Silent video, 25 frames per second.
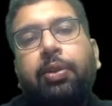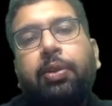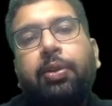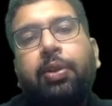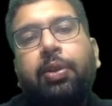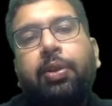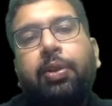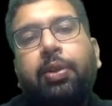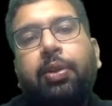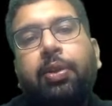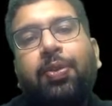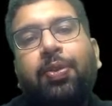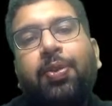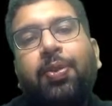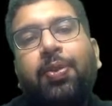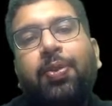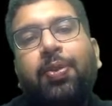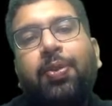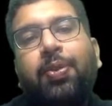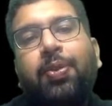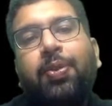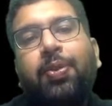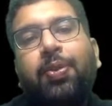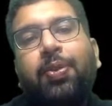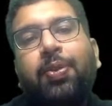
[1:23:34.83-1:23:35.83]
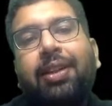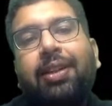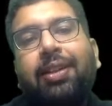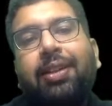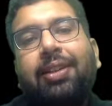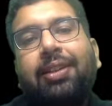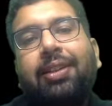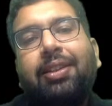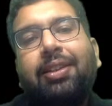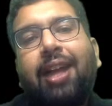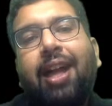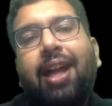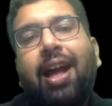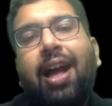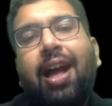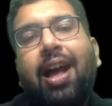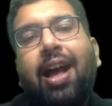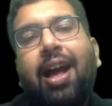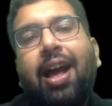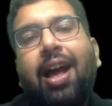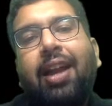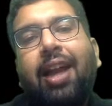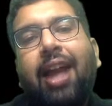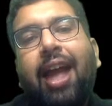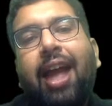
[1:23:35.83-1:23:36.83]
So if two vectors
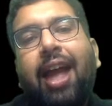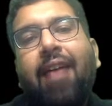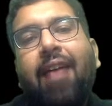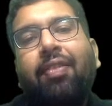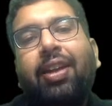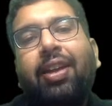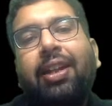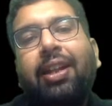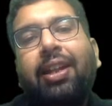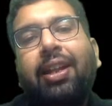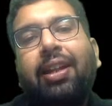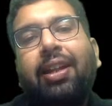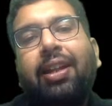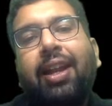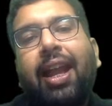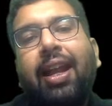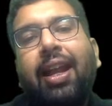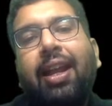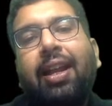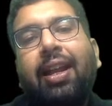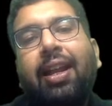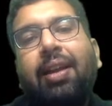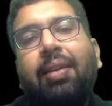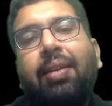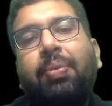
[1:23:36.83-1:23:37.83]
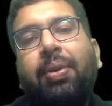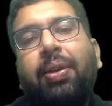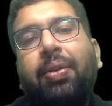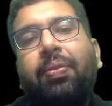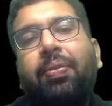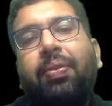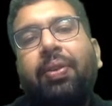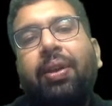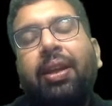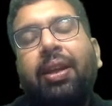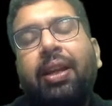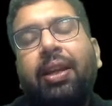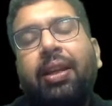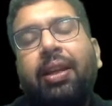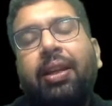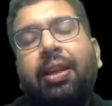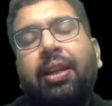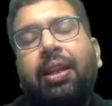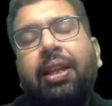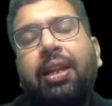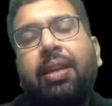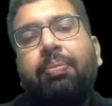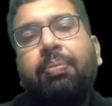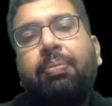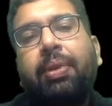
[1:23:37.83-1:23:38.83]
are having their angle between
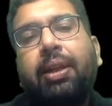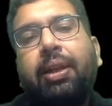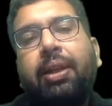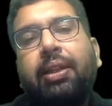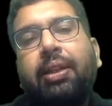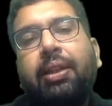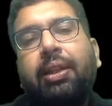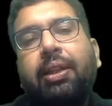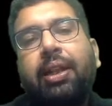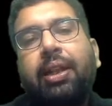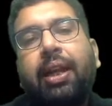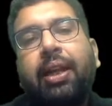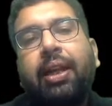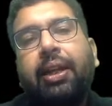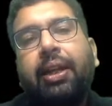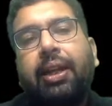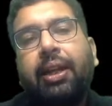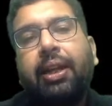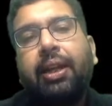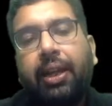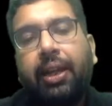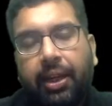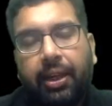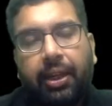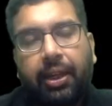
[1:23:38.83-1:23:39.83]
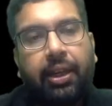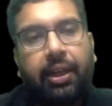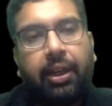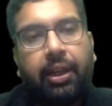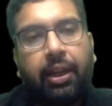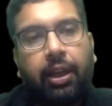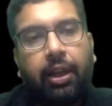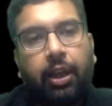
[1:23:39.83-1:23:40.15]
them is 90 degrees,